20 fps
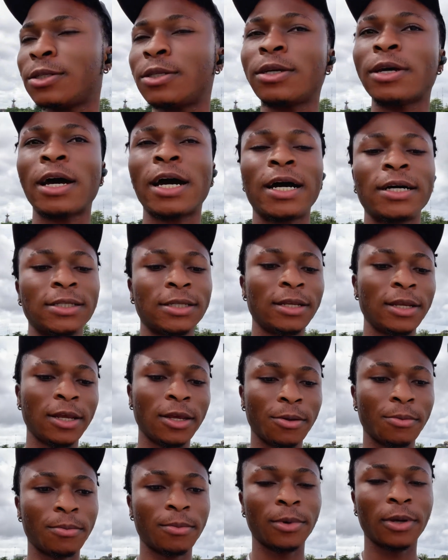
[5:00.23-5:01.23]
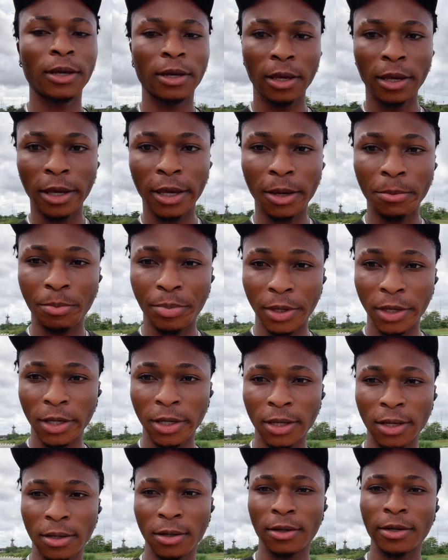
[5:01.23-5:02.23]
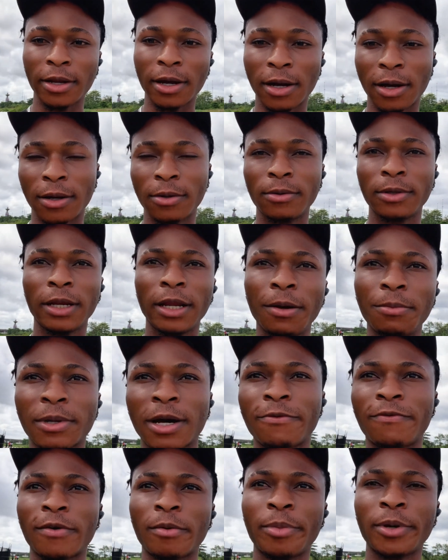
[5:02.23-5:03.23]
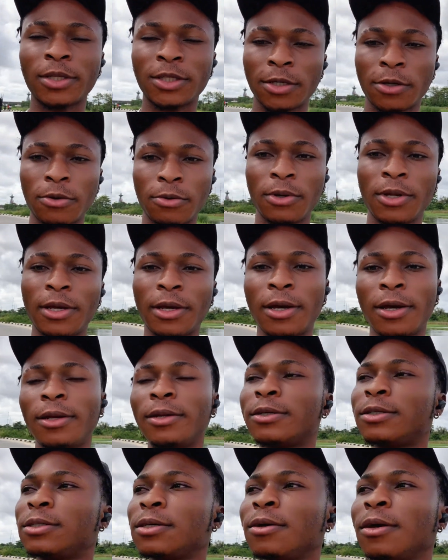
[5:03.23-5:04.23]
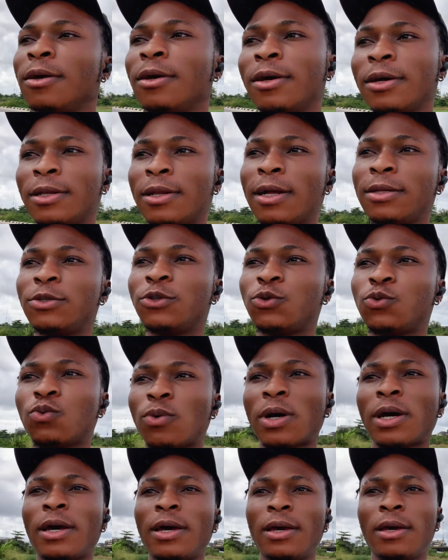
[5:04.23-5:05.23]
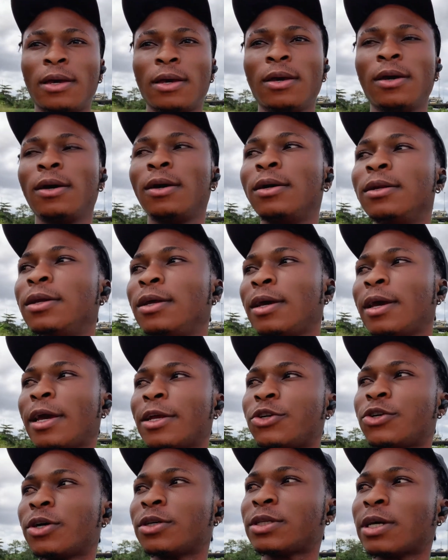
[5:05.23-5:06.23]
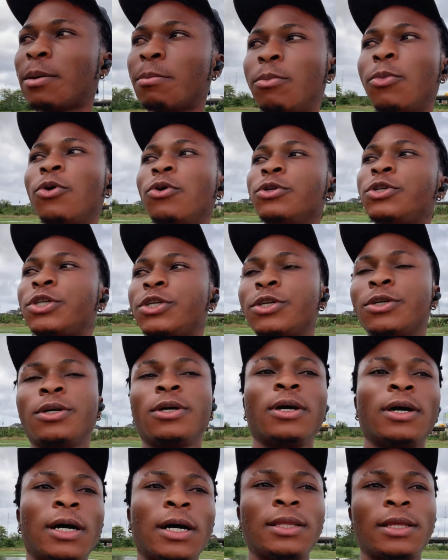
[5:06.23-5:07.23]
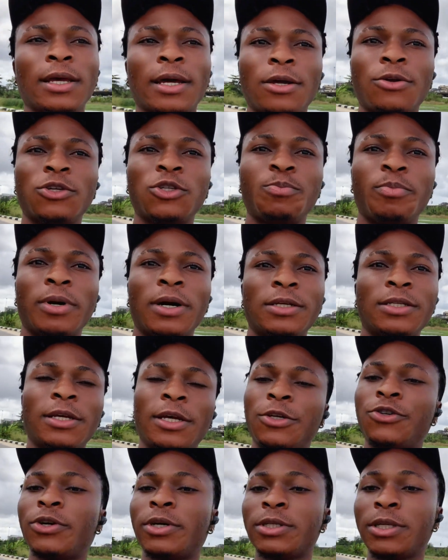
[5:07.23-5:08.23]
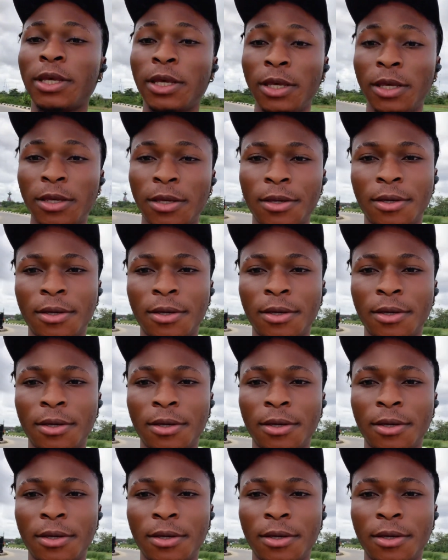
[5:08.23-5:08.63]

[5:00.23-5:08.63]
has name A, B. They are named alphabetically, and that is why the entrance are merged. I think I just passed entrance E,